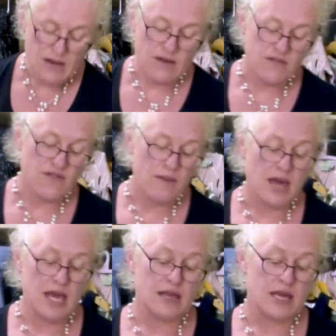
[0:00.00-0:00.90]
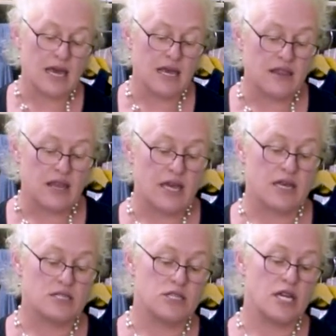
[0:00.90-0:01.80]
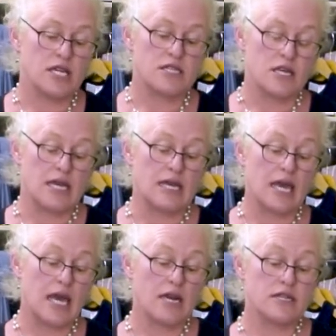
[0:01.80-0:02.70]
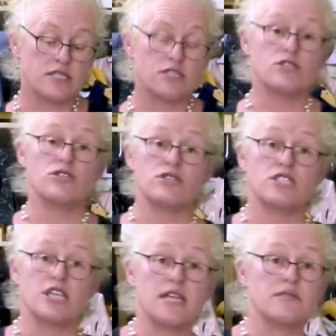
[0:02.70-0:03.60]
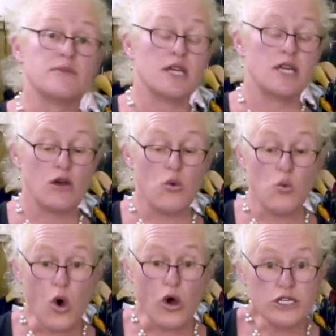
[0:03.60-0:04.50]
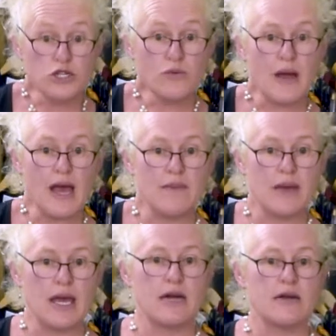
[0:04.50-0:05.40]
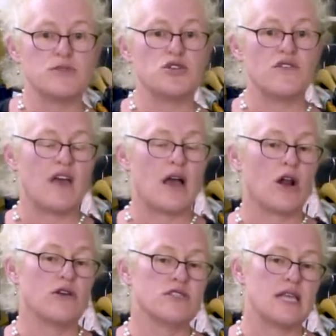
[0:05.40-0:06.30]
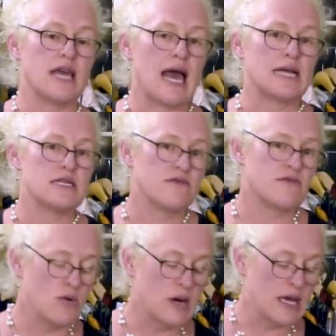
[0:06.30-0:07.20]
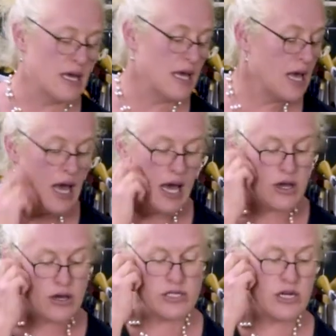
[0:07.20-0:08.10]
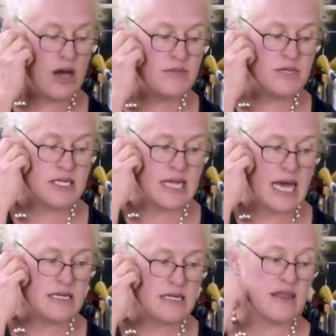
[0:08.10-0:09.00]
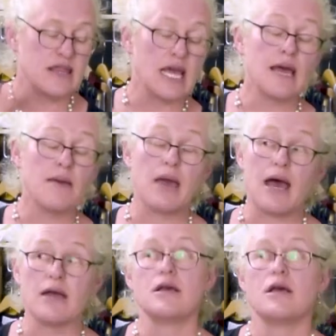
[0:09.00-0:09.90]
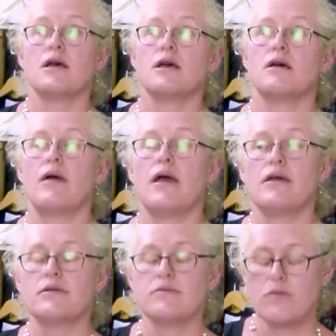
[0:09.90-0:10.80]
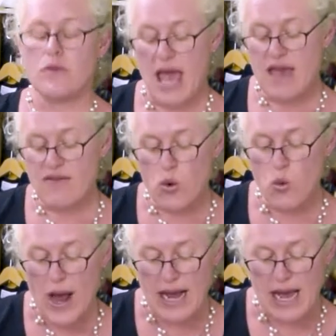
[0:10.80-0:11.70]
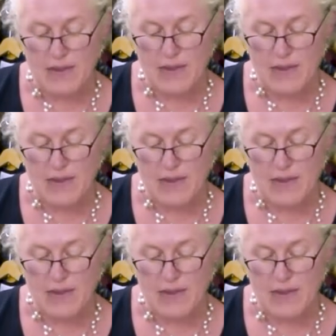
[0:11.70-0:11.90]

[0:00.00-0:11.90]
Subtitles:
for me, the key thing is you need to, again, just use your judgment, watch your baby and observe how close they are to rolling. A good time to start to think about having one arm